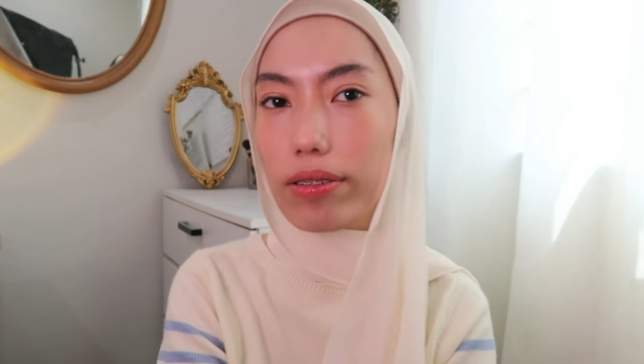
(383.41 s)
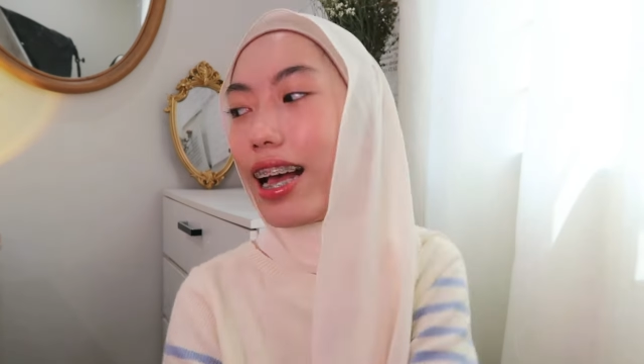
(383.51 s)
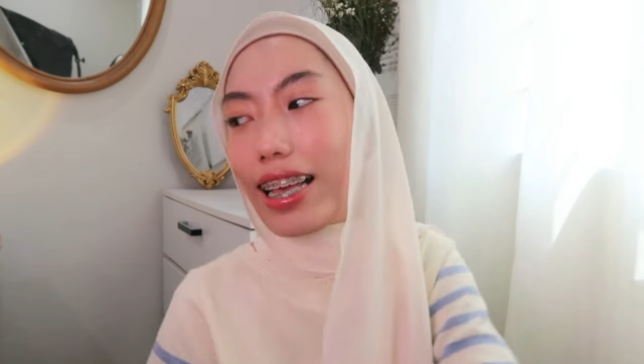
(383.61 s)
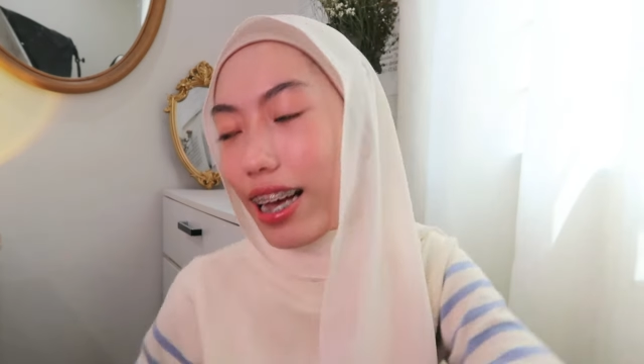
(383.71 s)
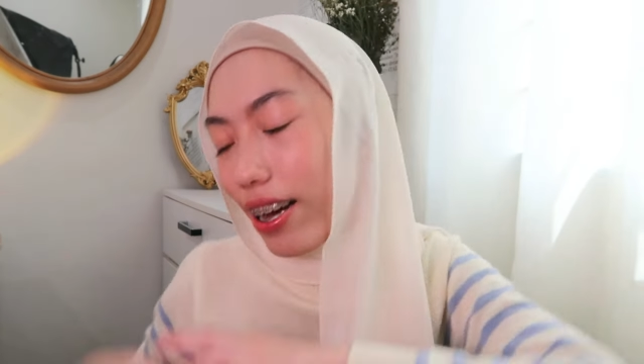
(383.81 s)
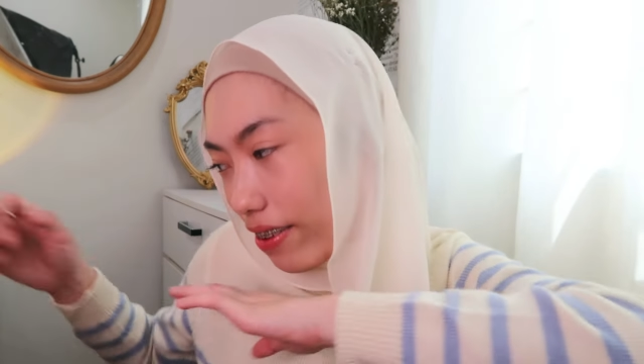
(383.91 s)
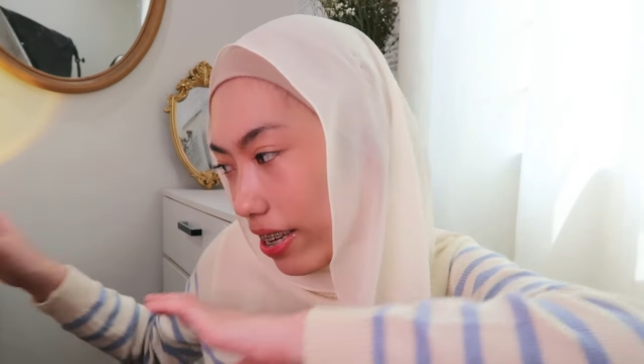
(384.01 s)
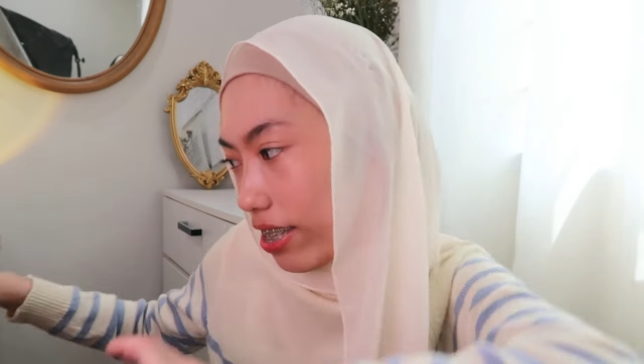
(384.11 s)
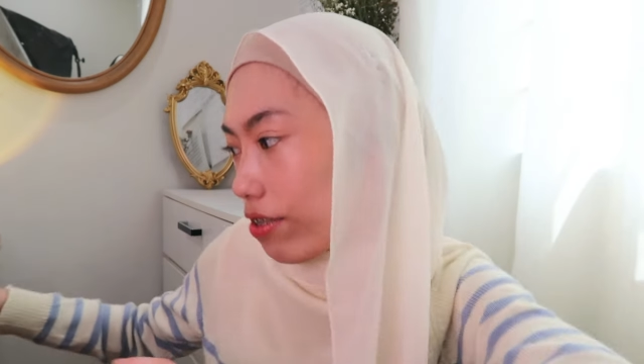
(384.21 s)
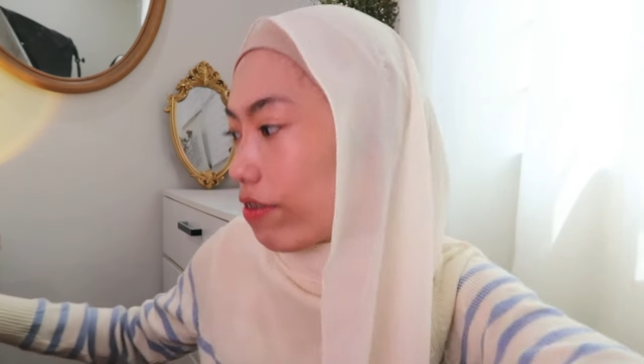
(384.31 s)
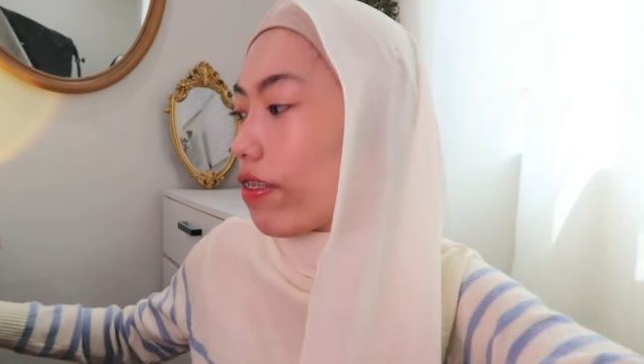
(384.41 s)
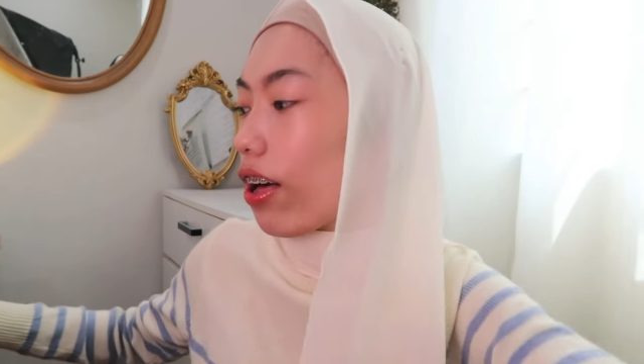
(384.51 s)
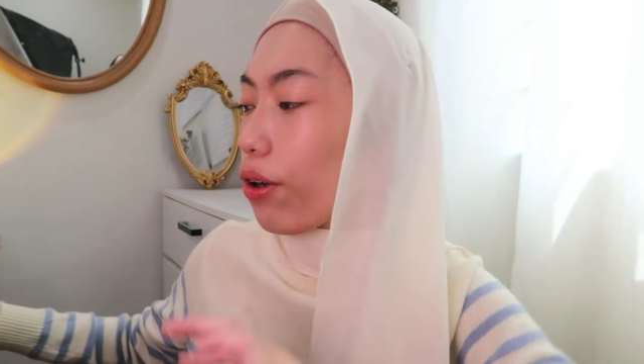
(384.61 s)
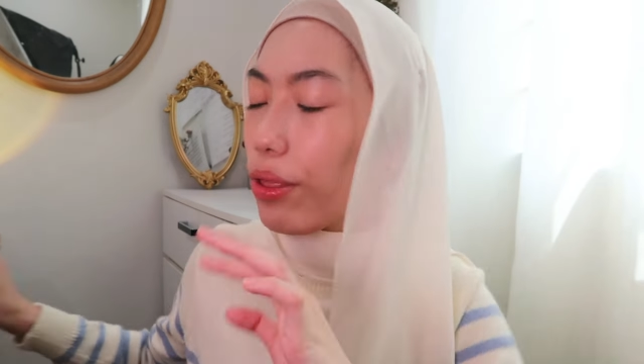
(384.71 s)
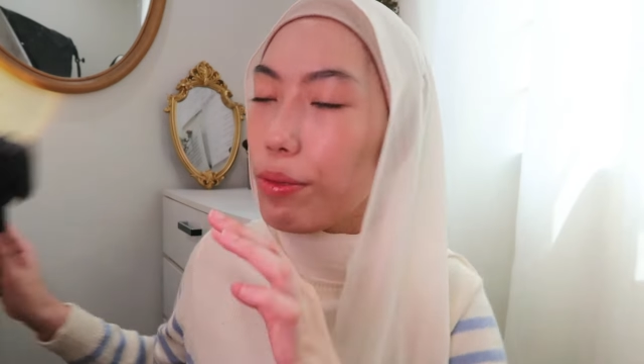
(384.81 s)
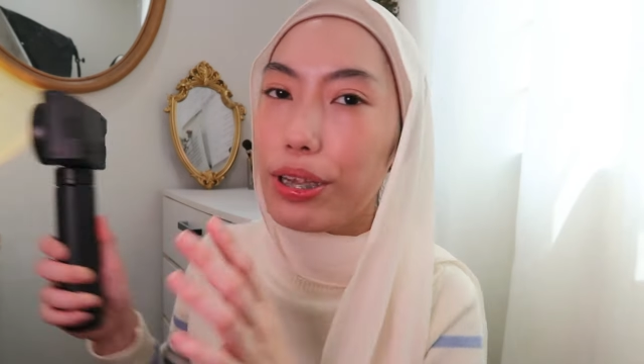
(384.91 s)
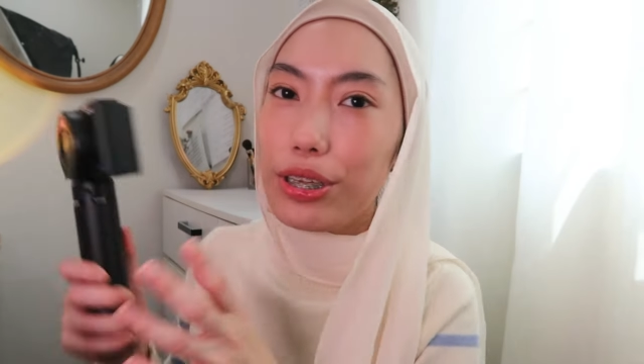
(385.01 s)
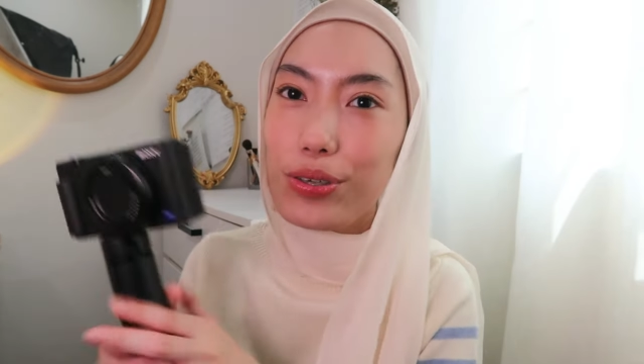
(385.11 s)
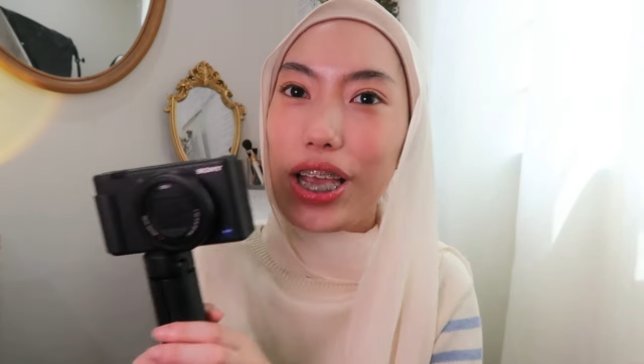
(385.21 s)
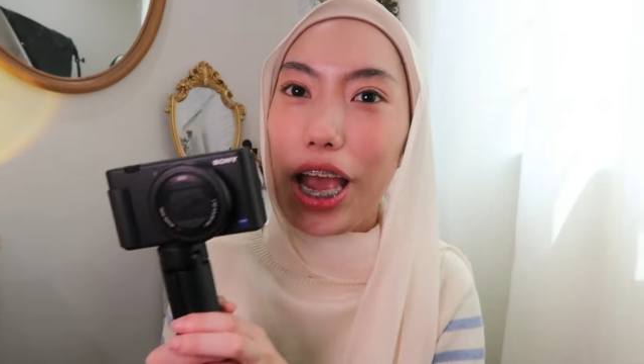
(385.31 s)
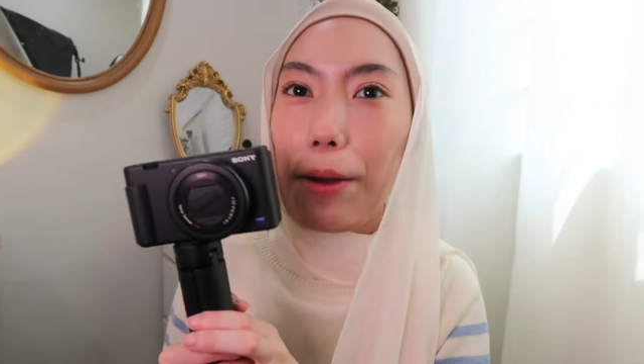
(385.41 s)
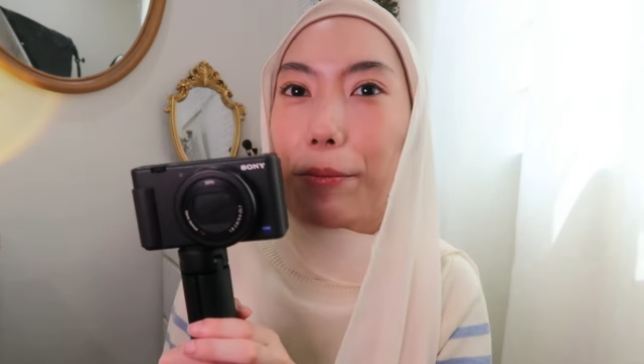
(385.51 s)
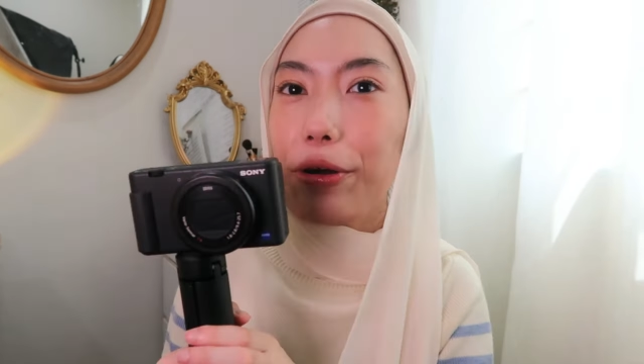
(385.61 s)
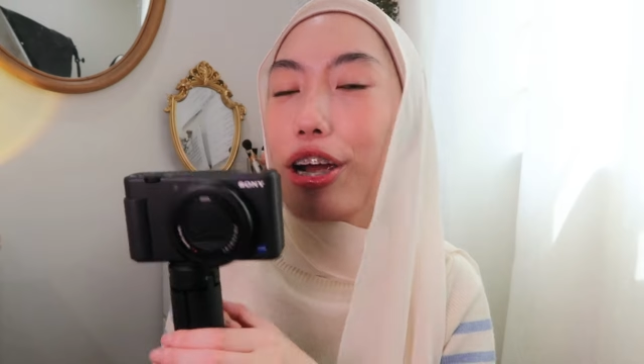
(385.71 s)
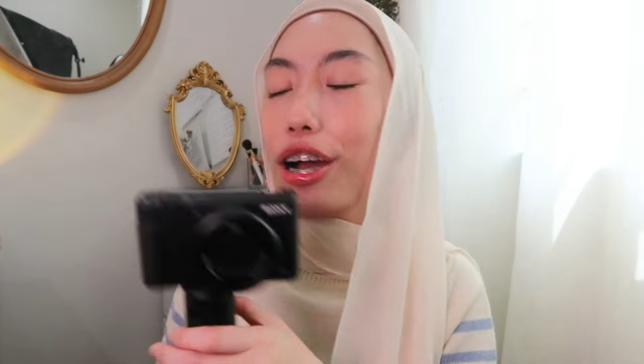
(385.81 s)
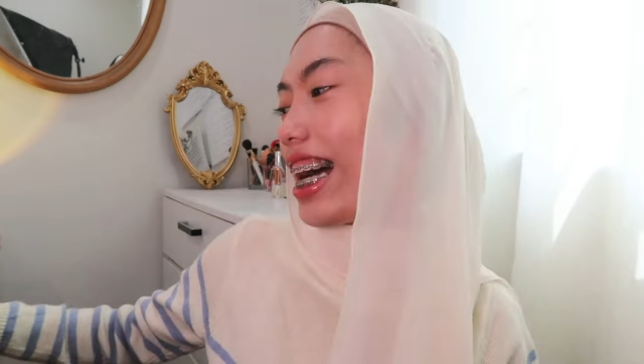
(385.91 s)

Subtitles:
I can't wait to vlog with my new camera.